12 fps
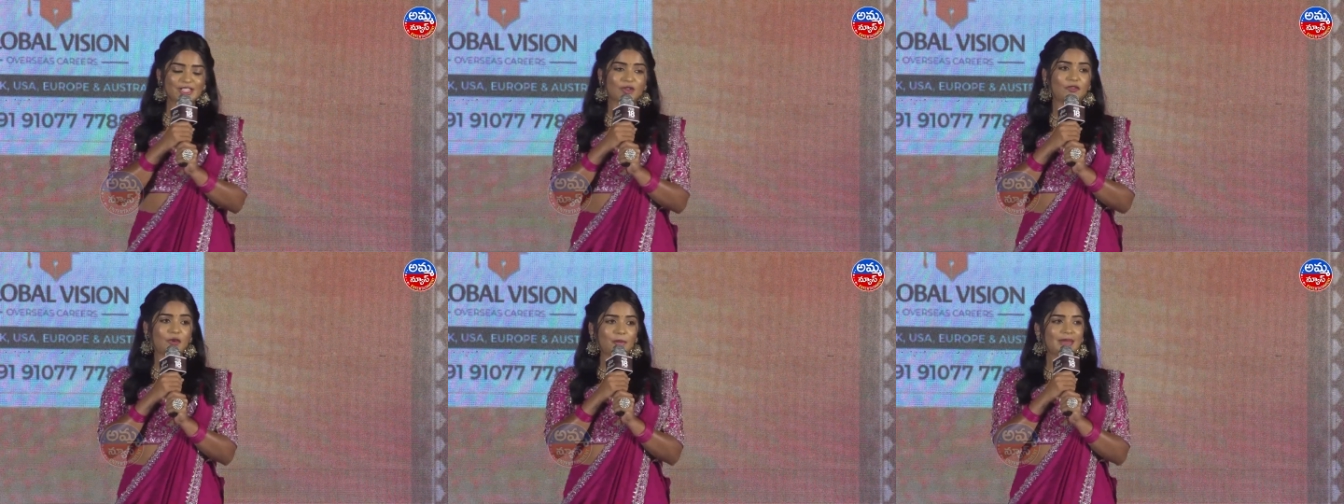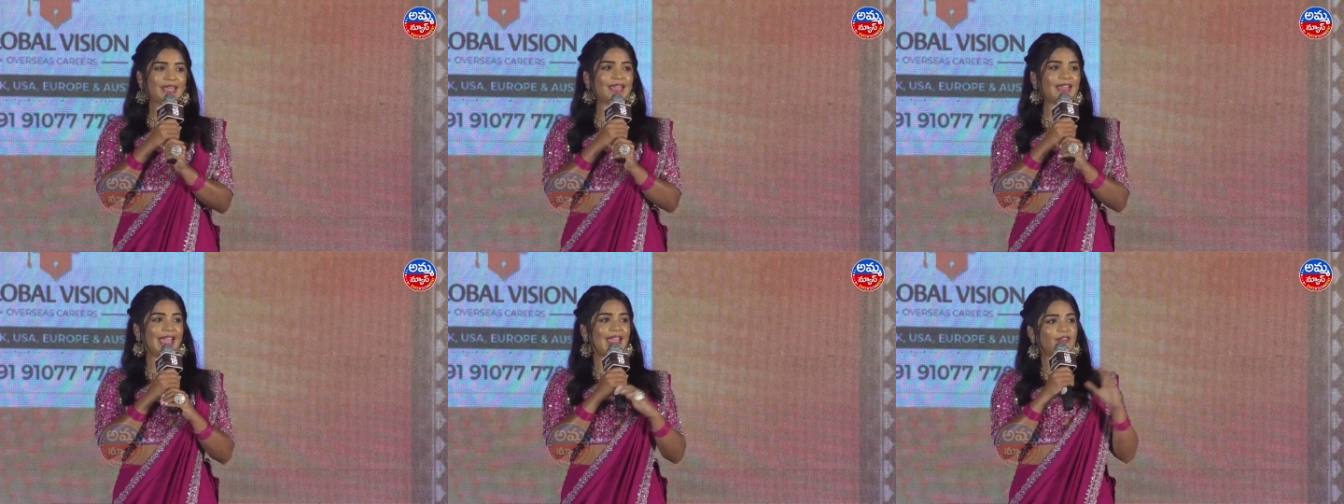So for
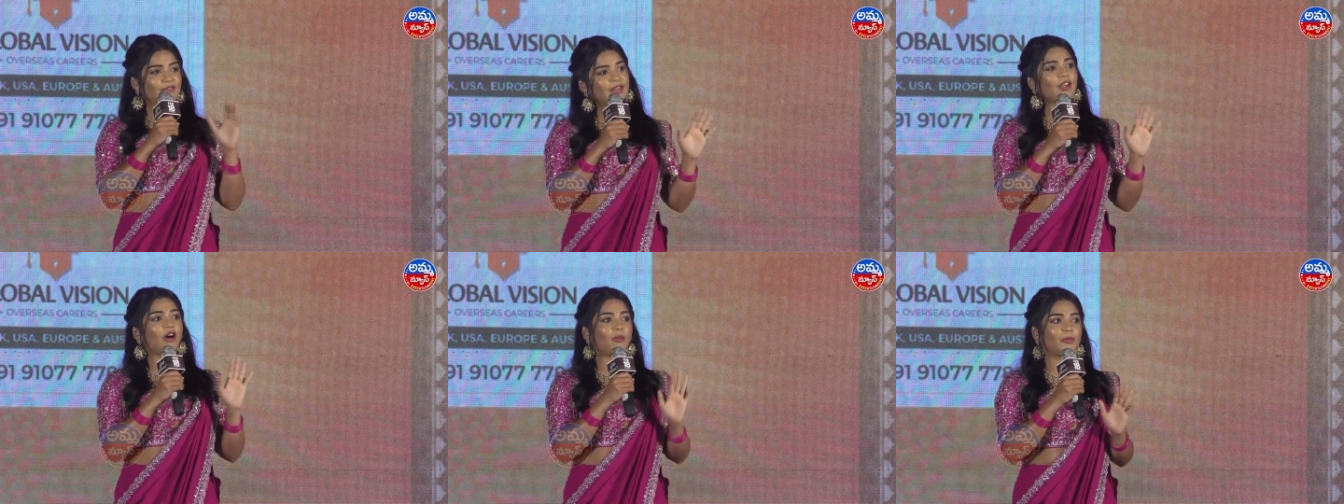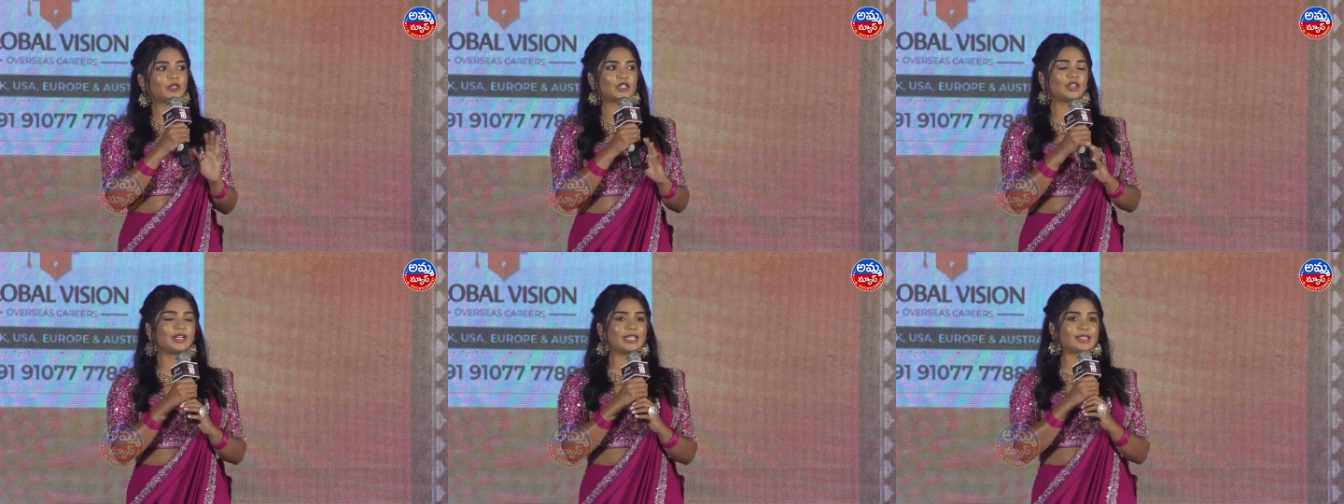me, every
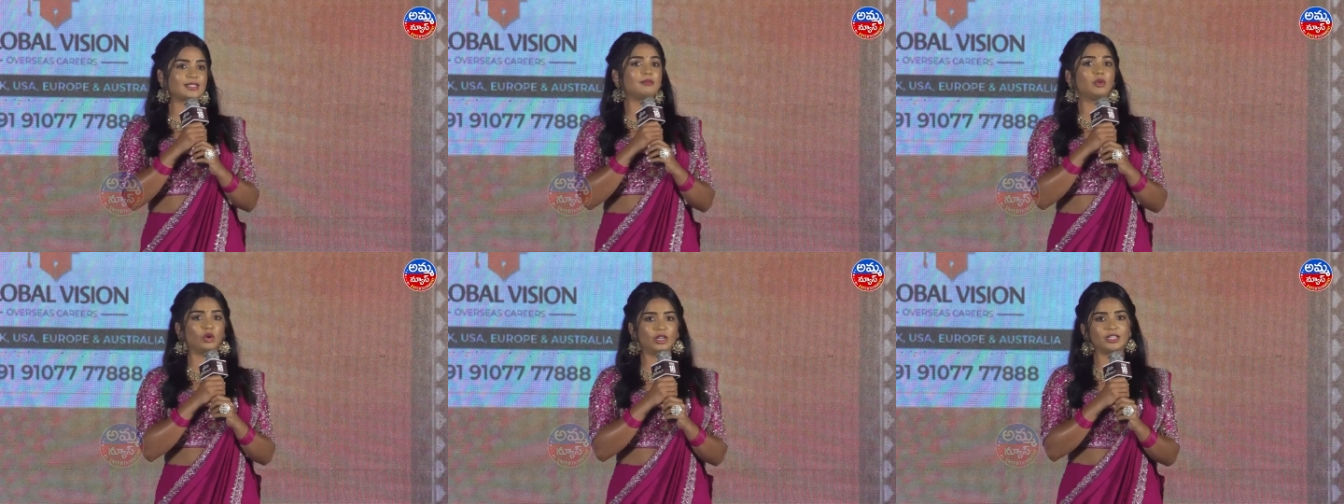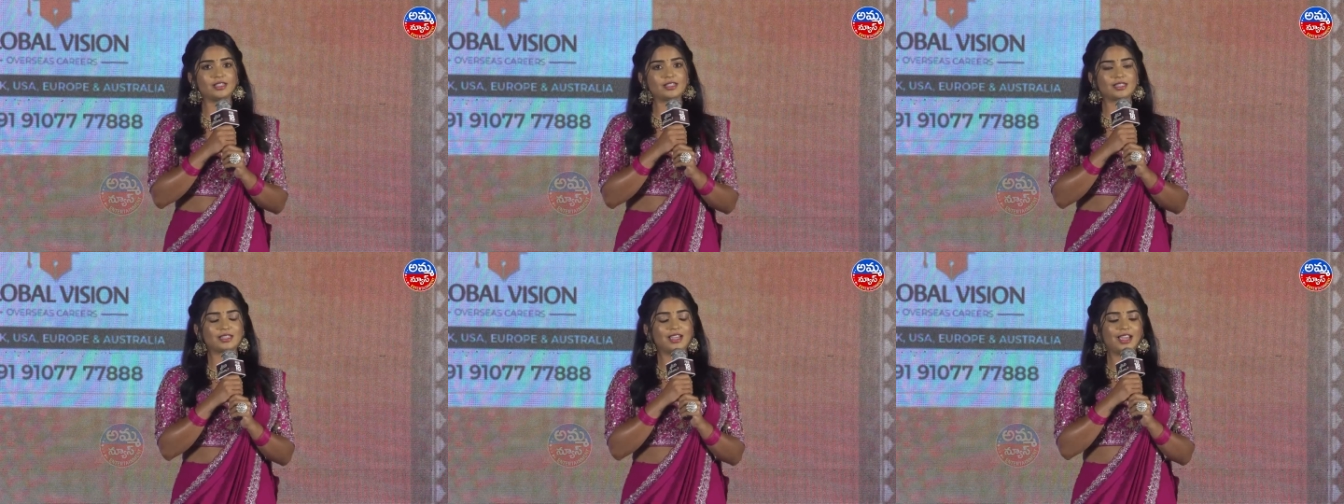opportunity is a
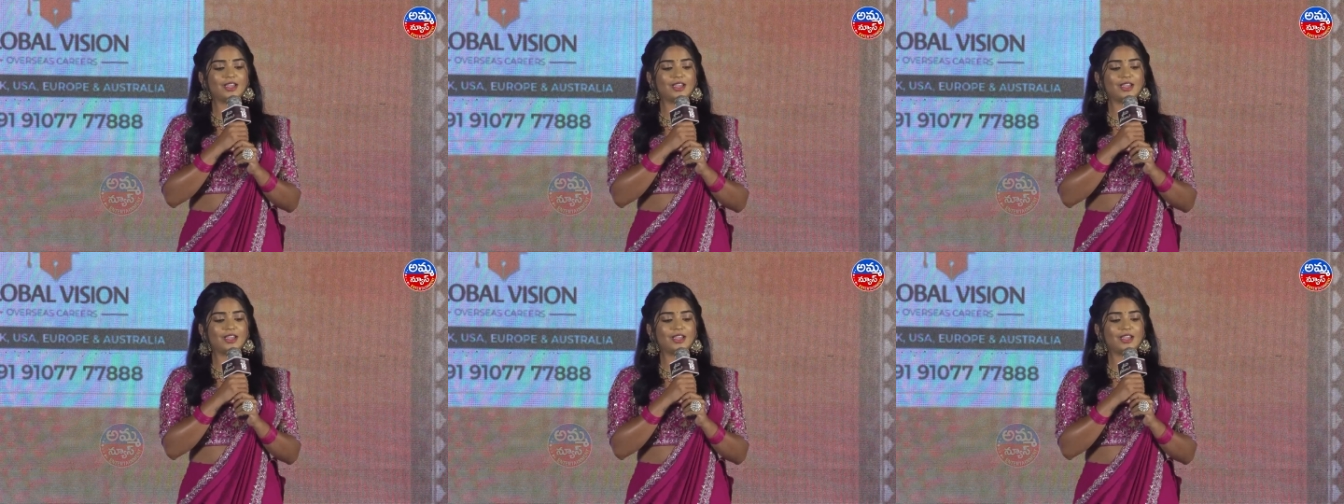bonus.